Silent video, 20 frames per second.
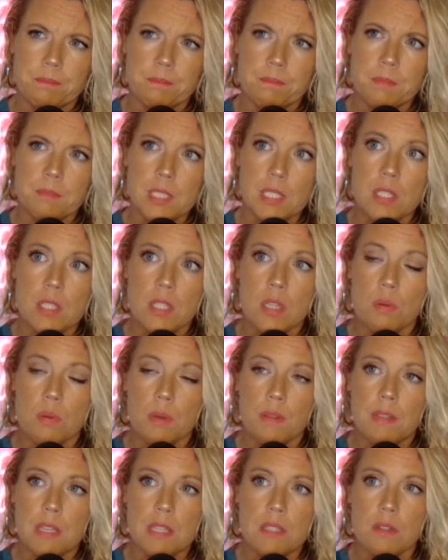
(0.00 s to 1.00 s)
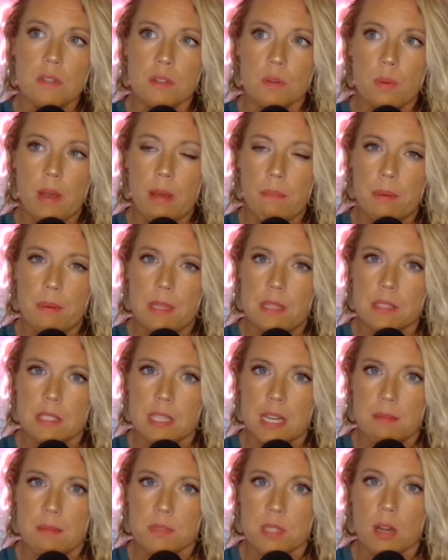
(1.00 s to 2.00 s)
So when these are the weapons, and
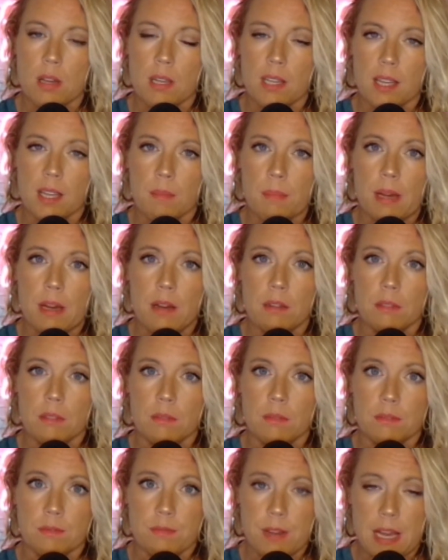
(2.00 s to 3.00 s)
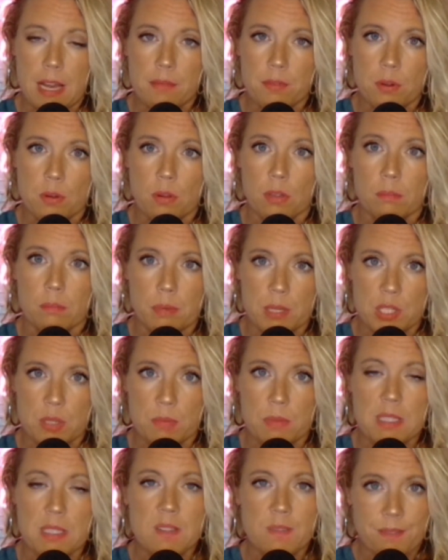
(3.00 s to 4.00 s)
I'm talking about 5-year-old
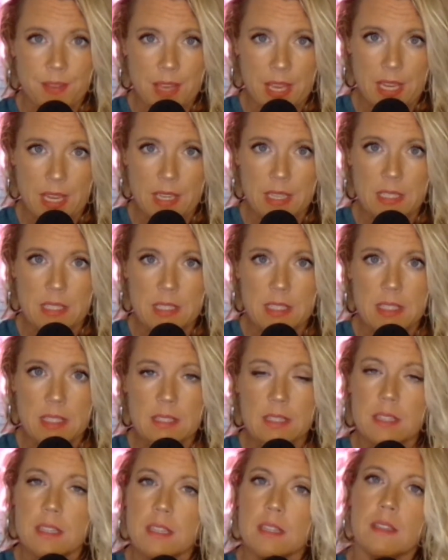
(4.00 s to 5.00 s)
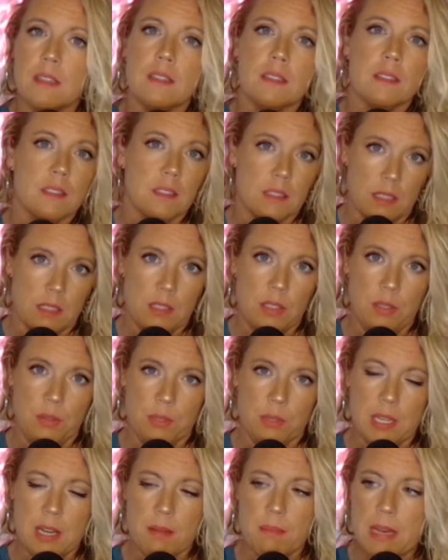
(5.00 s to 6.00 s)
Benjamin's face, you
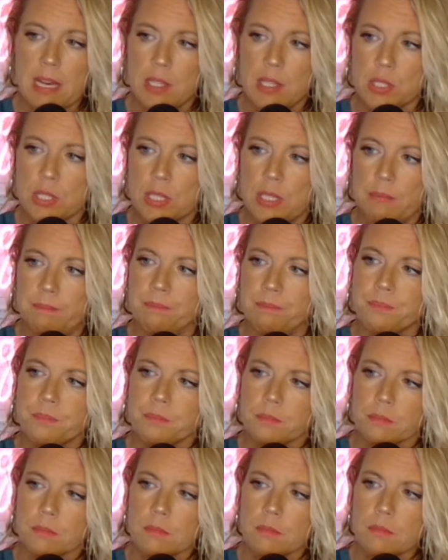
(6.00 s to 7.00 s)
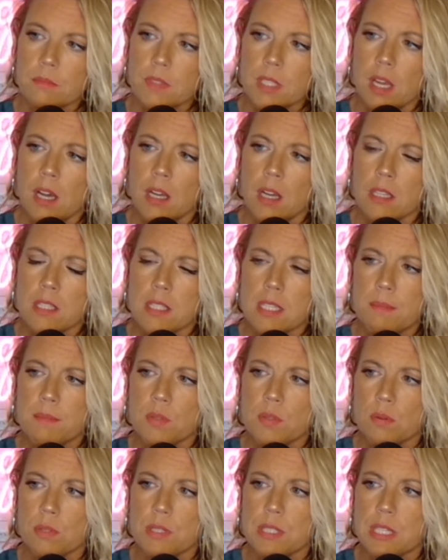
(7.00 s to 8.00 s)
can imagine some
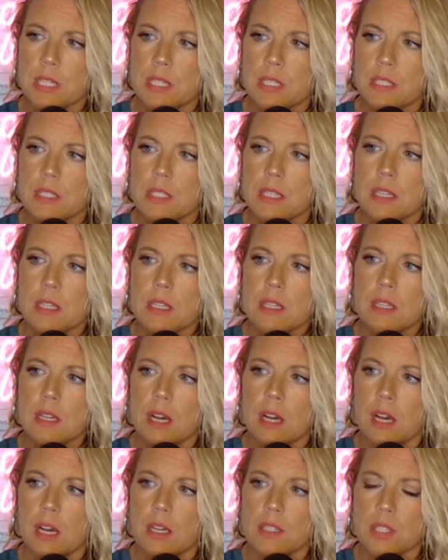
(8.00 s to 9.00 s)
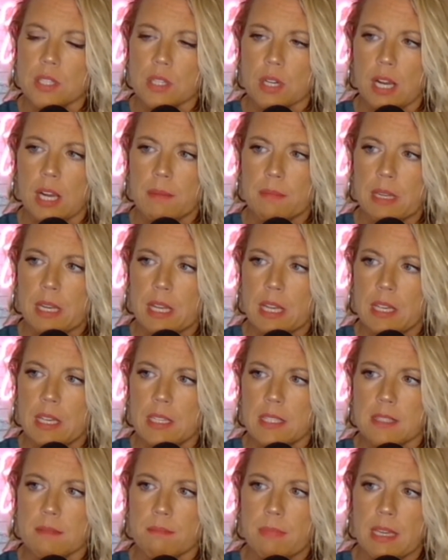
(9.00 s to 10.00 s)
sources described that
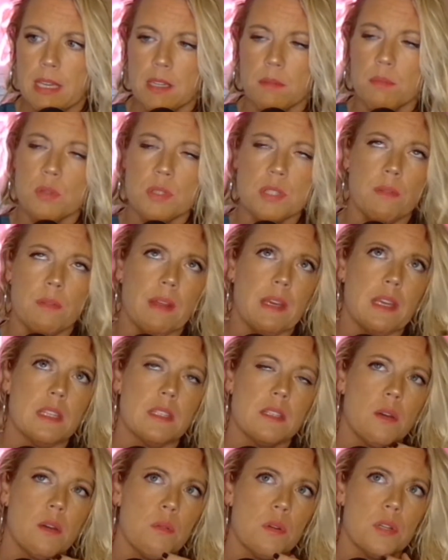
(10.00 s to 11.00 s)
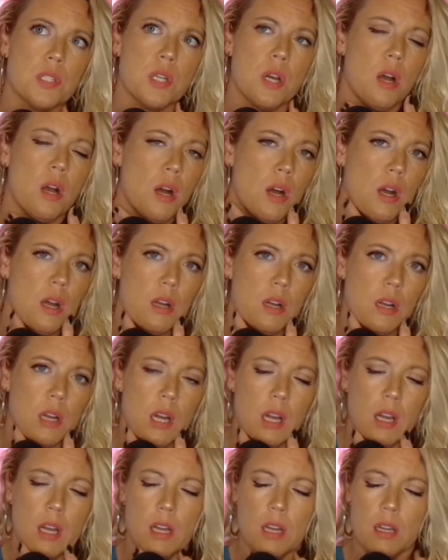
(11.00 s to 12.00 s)
his mandible, so like his lower jaw,
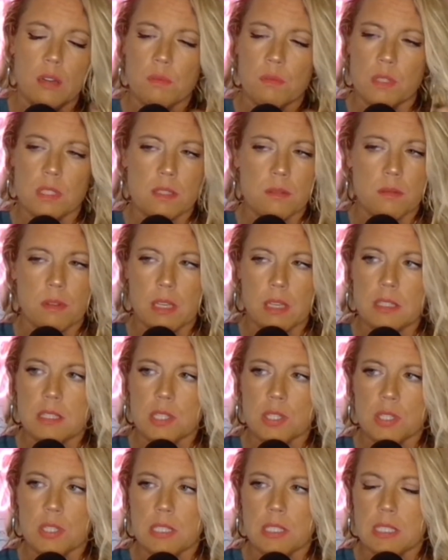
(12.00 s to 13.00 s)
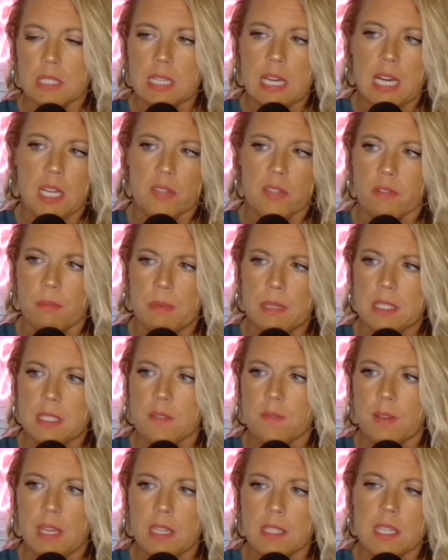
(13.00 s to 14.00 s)
was essentially detached from
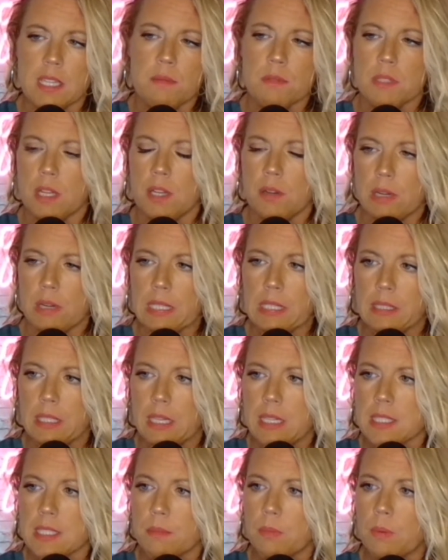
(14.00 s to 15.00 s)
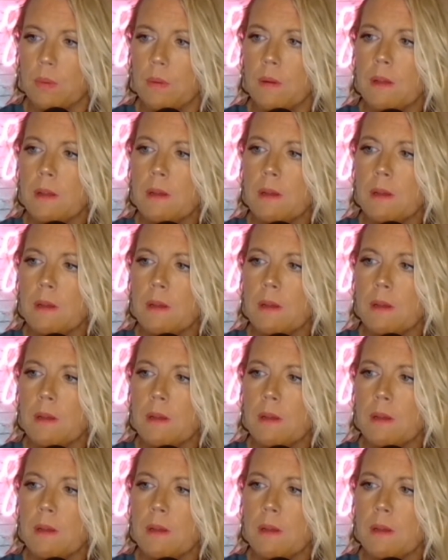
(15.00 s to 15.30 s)
his face. He was unrecognizable.